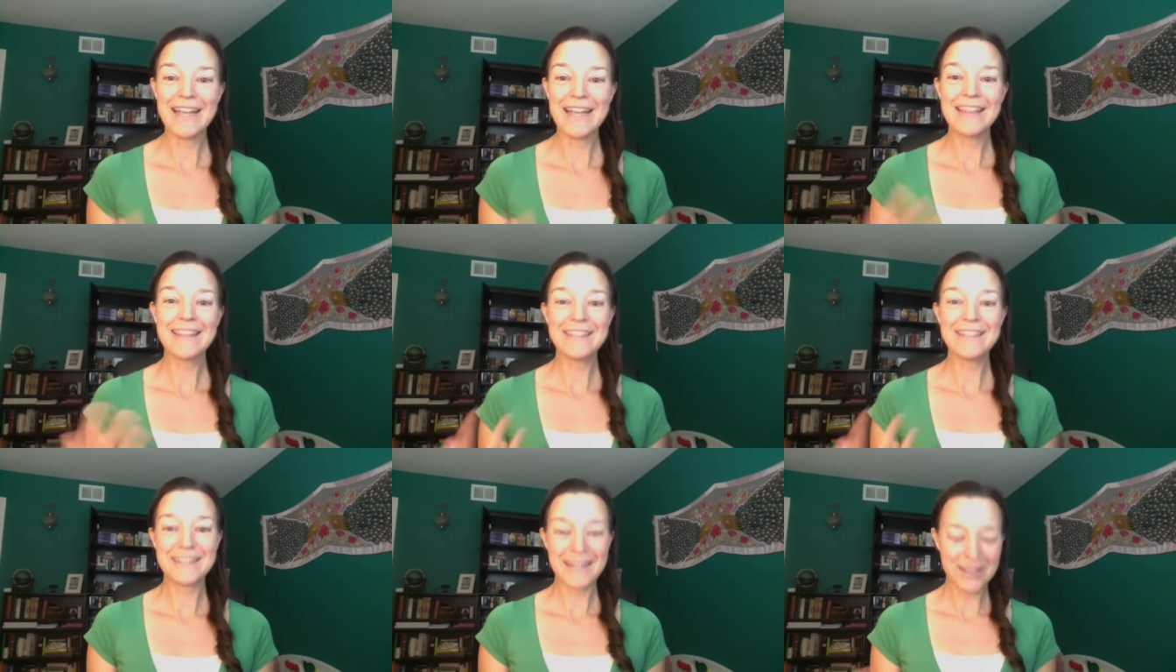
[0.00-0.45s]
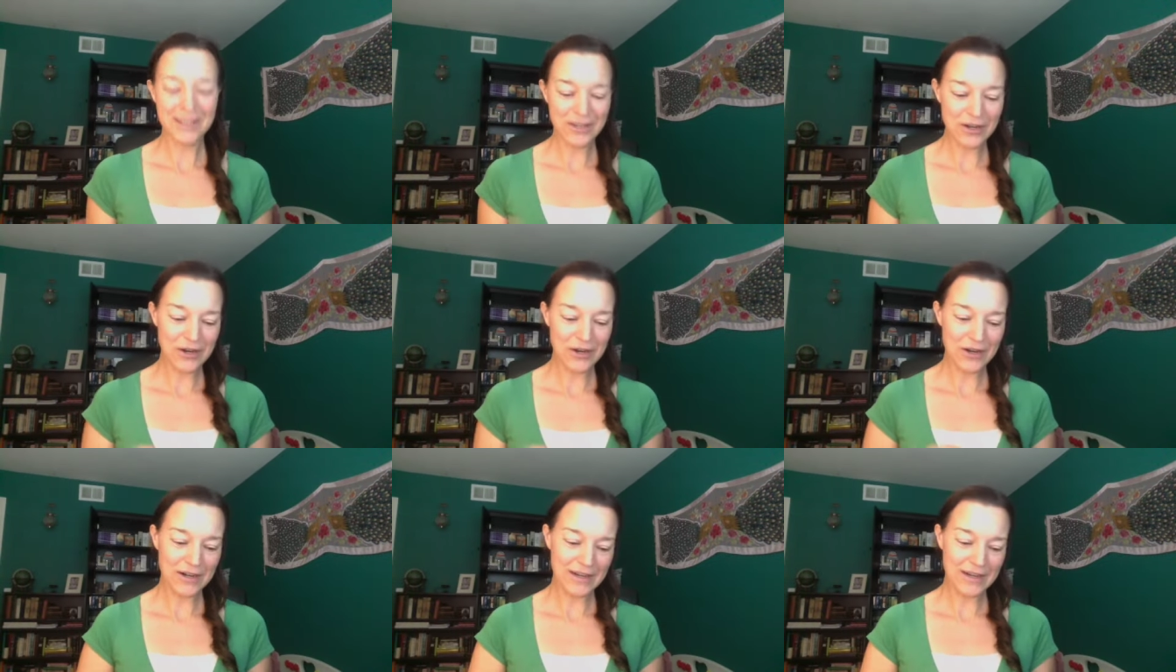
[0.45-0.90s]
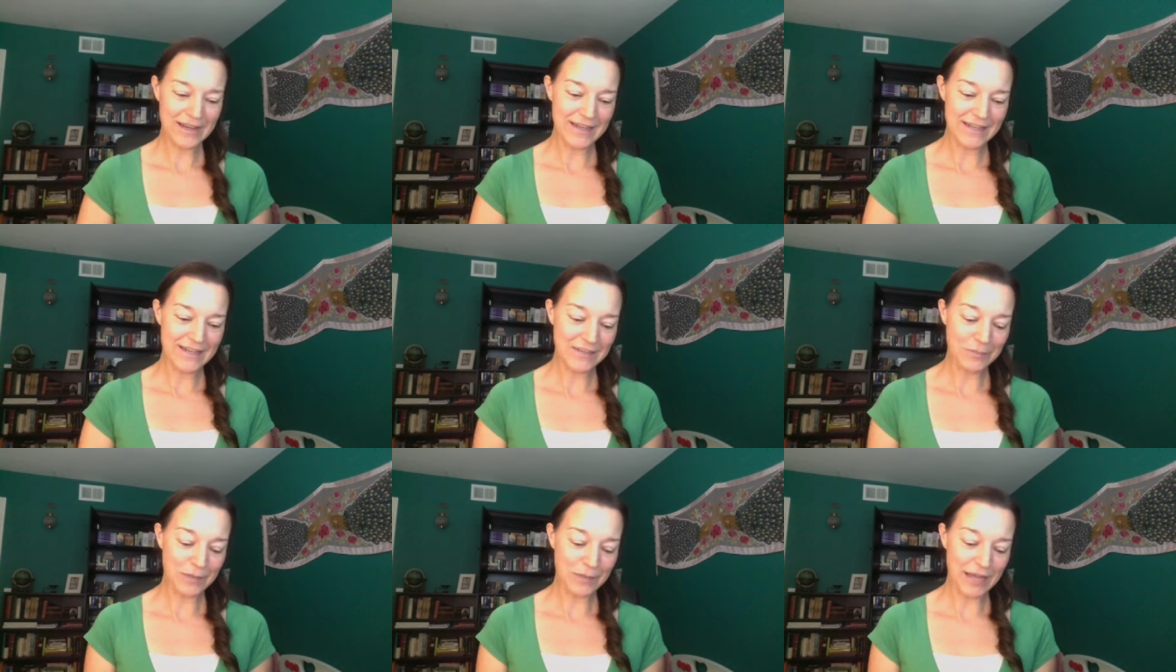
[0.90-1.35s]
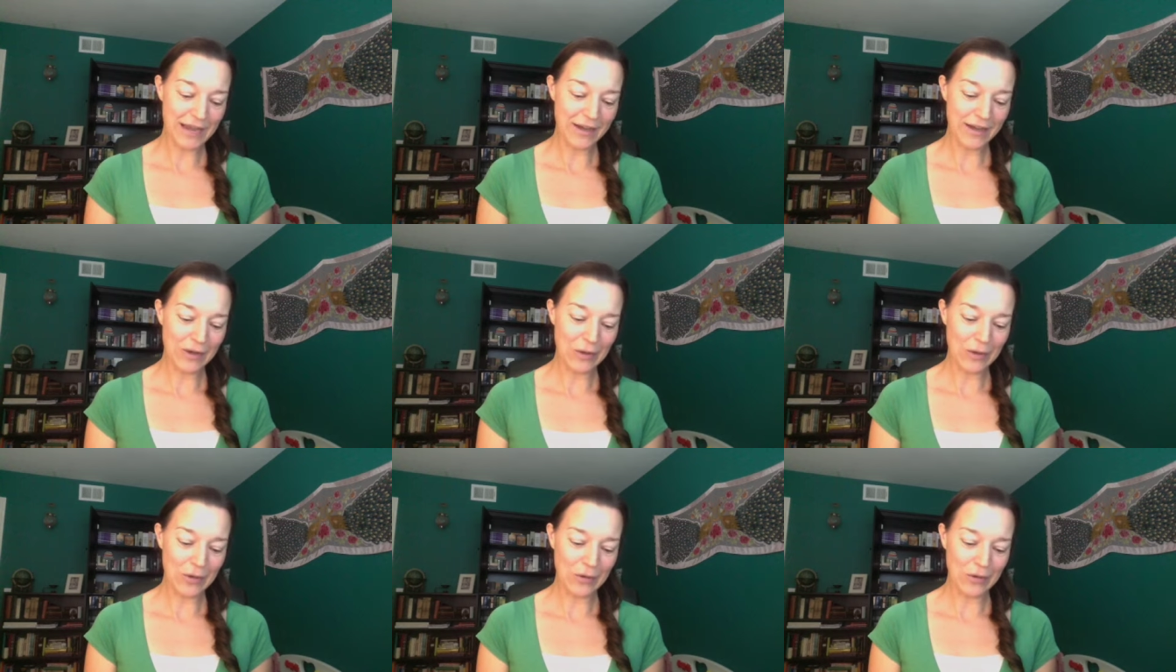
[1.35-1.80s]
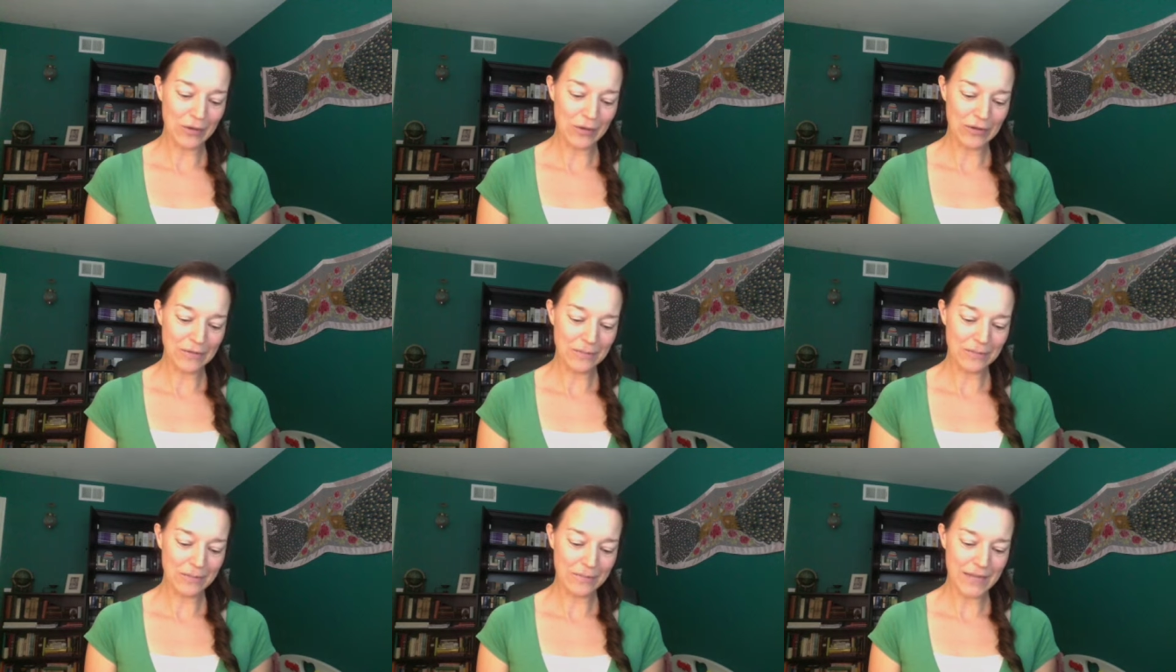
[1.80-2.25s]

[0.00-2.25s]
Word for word: The death card is black hole.